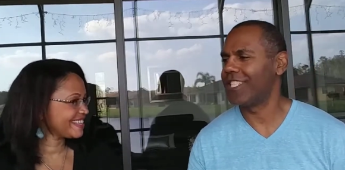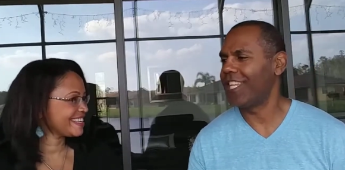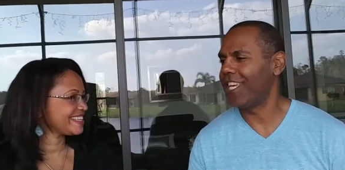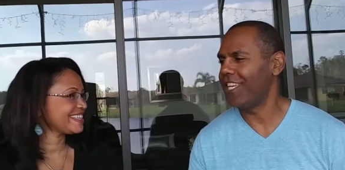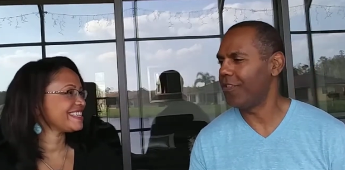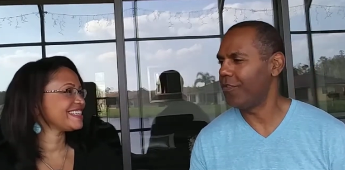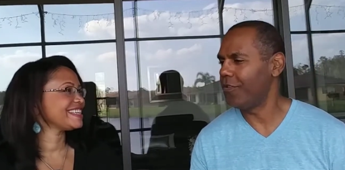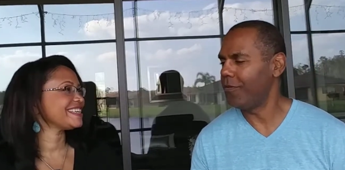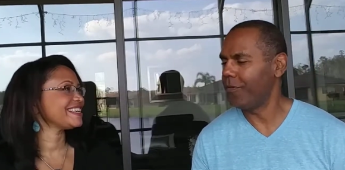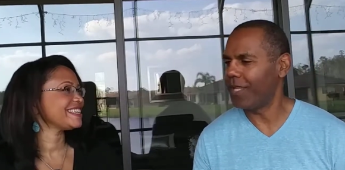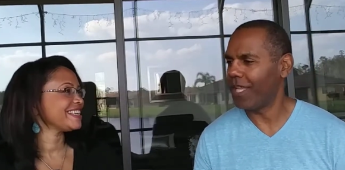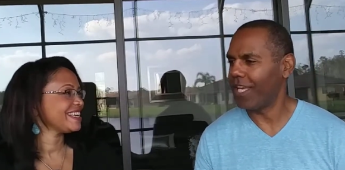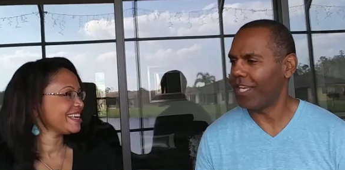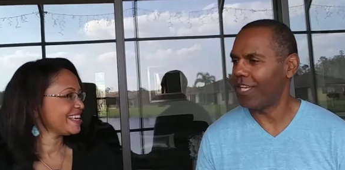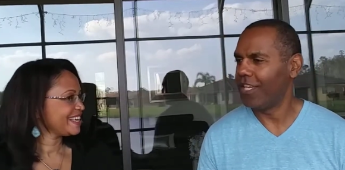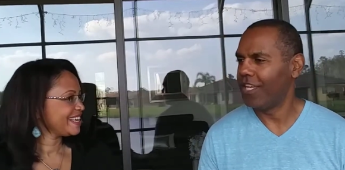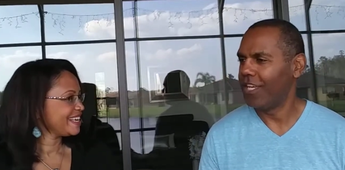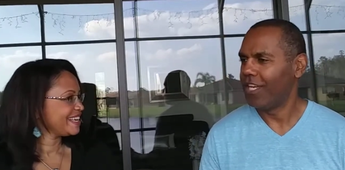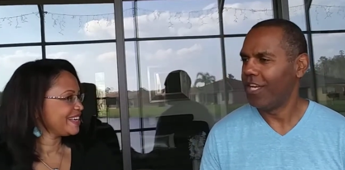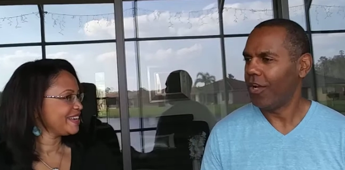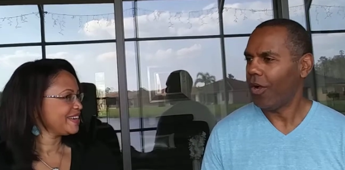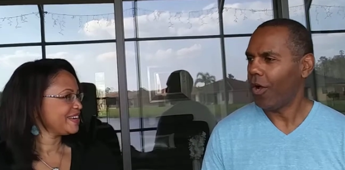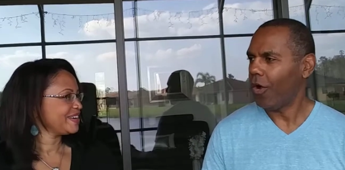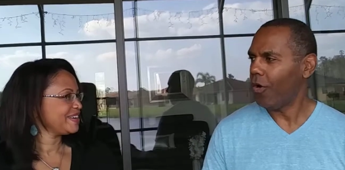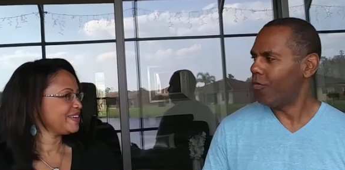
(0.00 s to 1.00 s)
Speaker 1: years later, he'd be like,
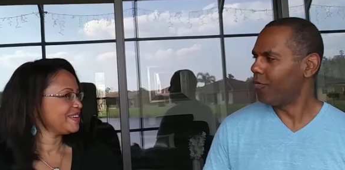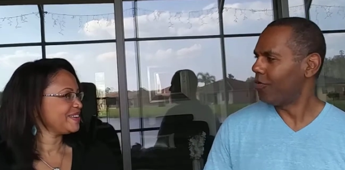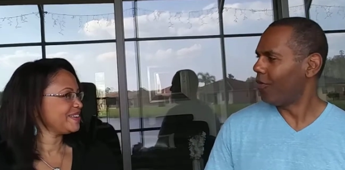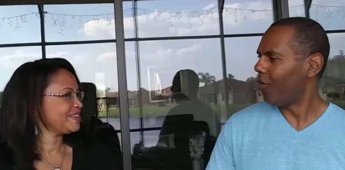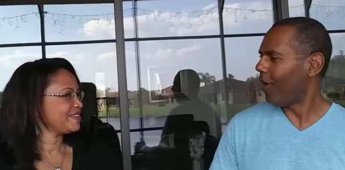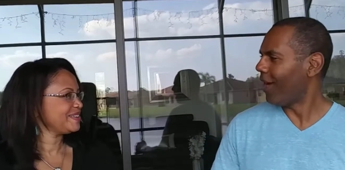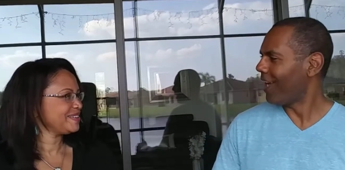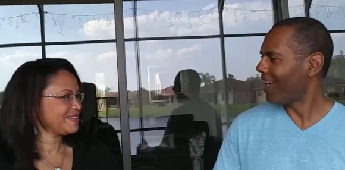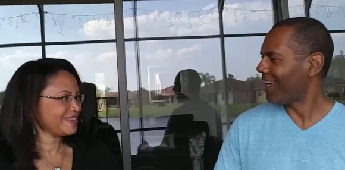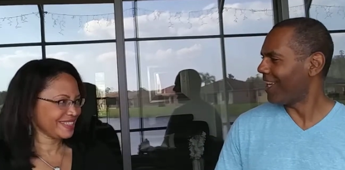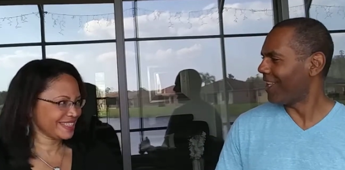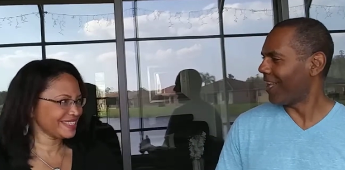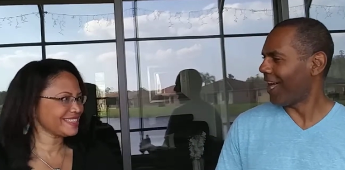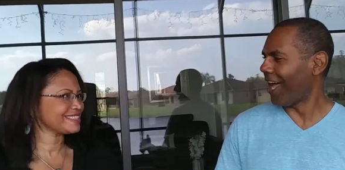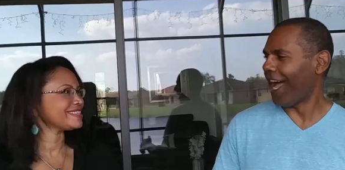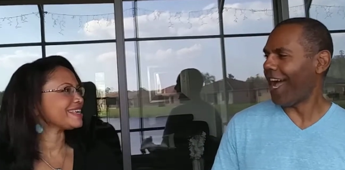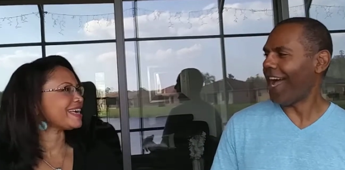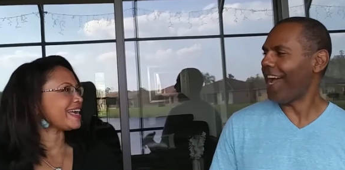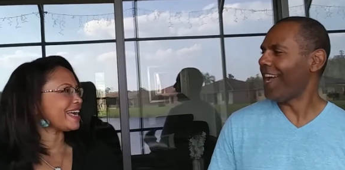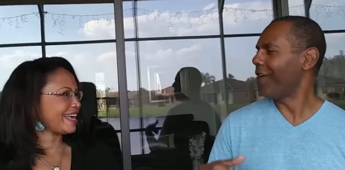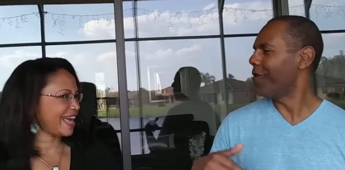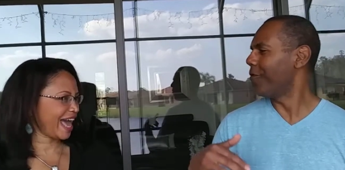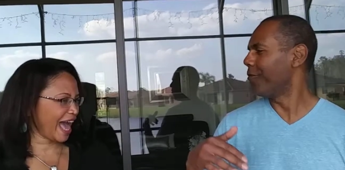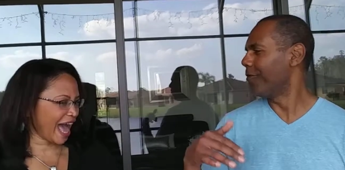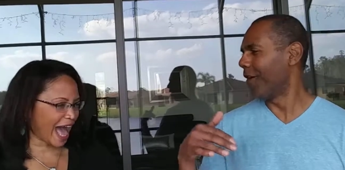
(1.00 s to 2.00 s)
oh no, I got
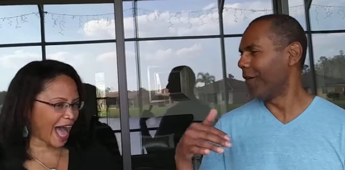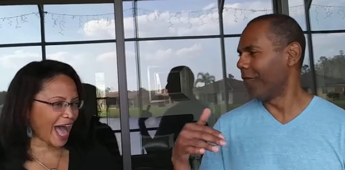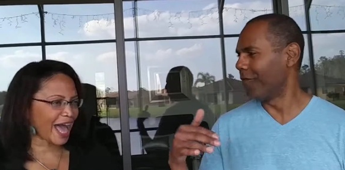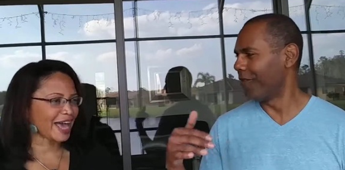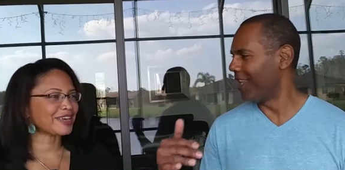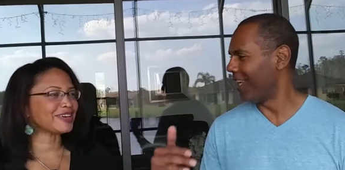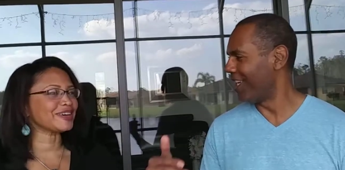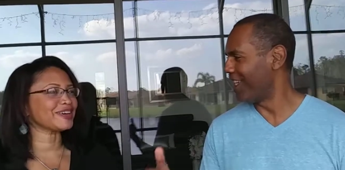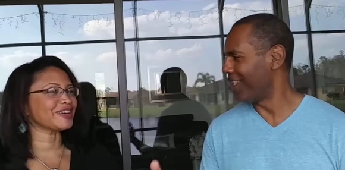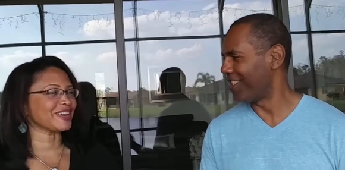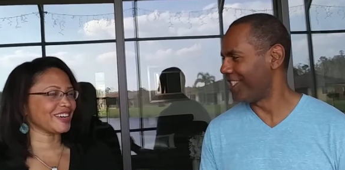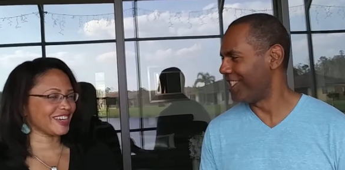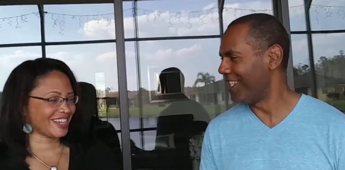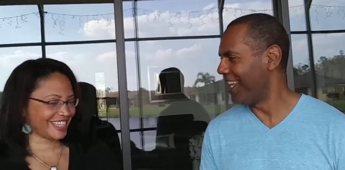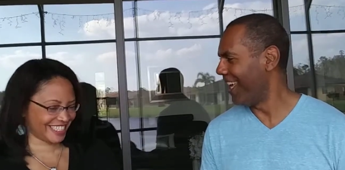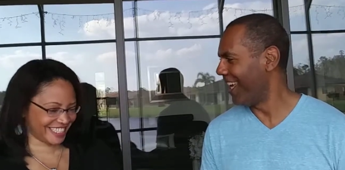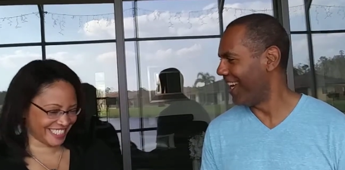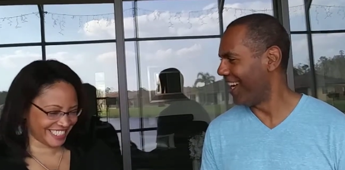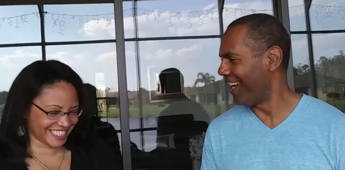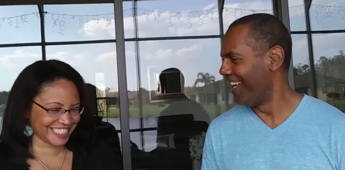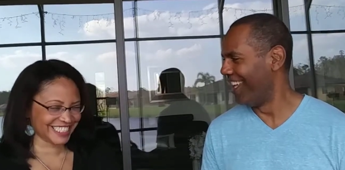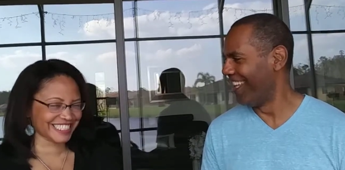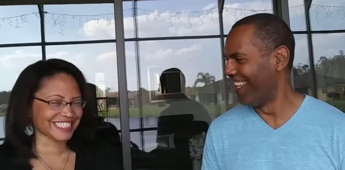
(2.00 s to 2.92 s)
higher, higher. revelation now.